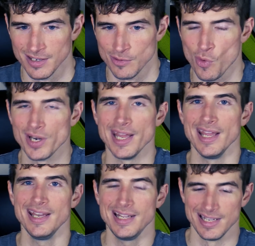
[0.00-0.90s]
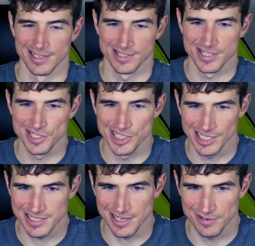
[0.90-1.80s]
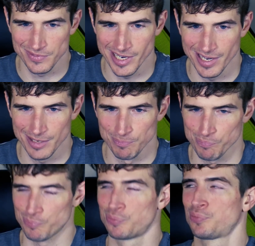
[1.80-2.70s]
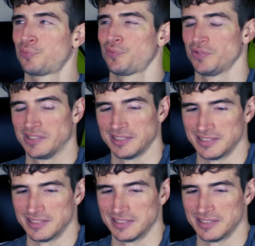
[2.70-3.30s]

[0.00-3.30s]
What idiots, 6 out of 10? Pfft.